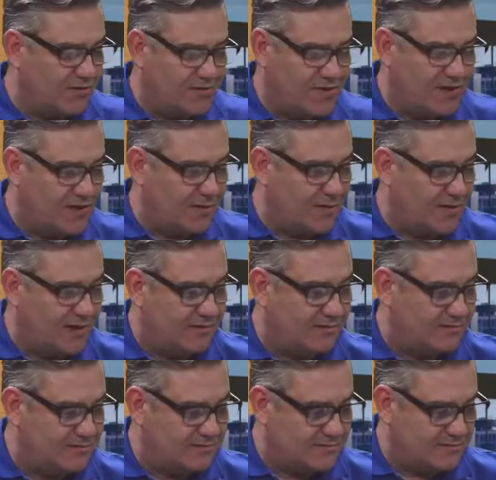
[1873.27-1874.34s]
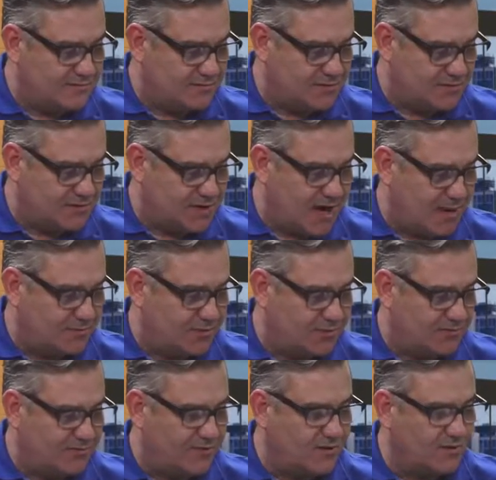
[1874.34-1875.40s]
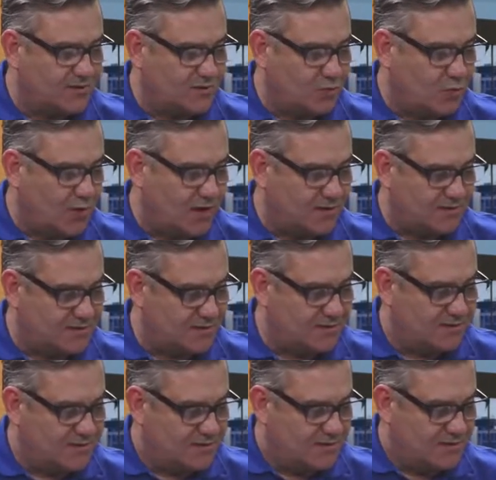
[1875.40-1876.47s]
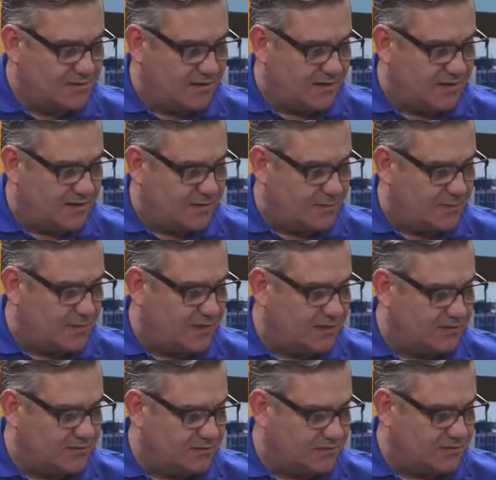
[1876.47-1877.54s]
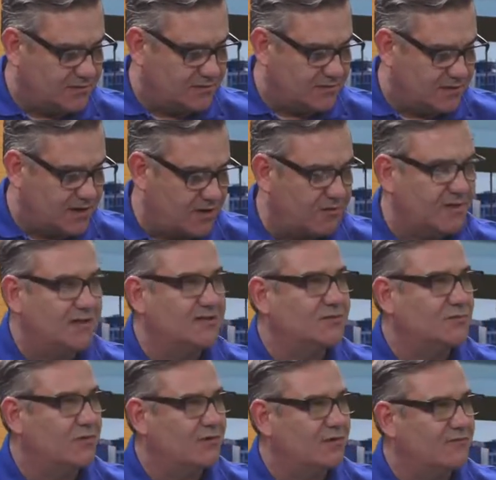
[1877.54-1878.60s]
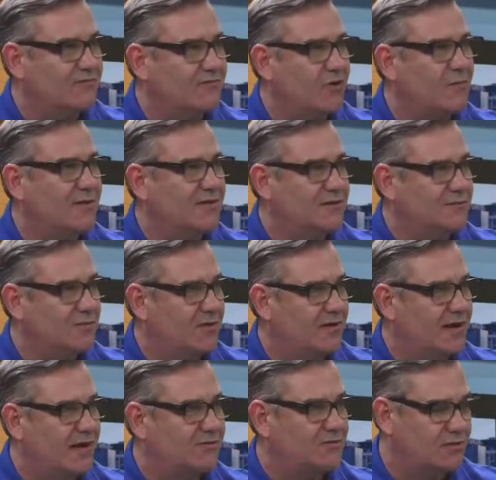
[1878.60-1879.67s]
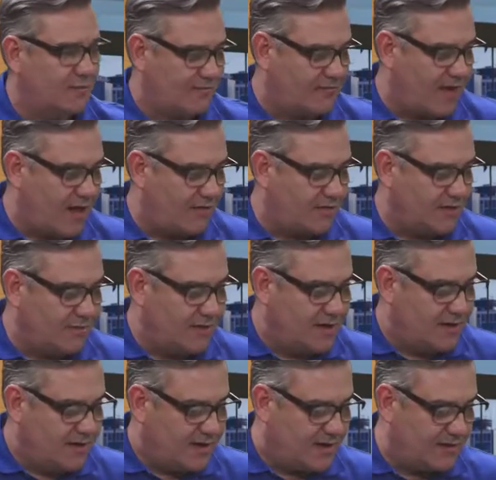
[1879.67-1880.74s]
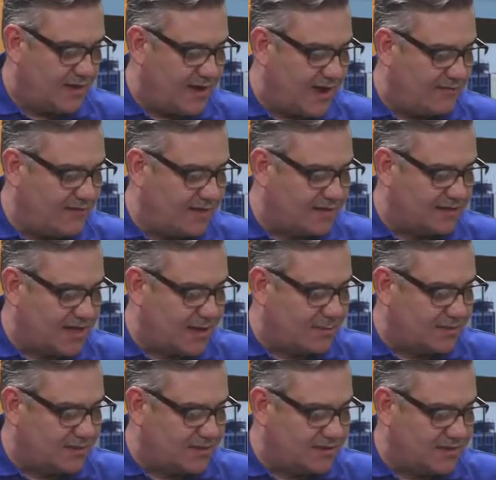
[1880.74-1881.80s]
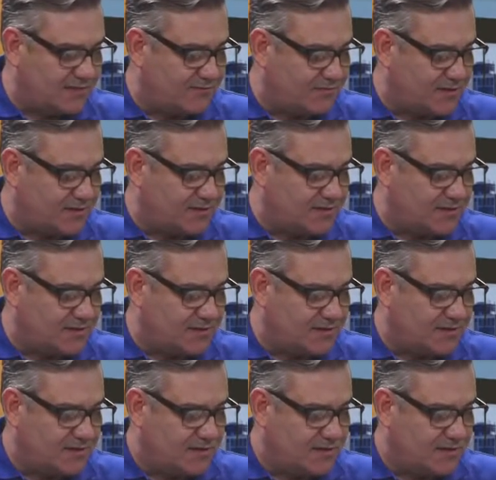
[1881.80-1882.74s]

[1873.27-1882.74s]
thing about chapter and verse, what Uh, Peale's theories were and formulas were and how Trump followed them. And they gave the example. They said, for instance,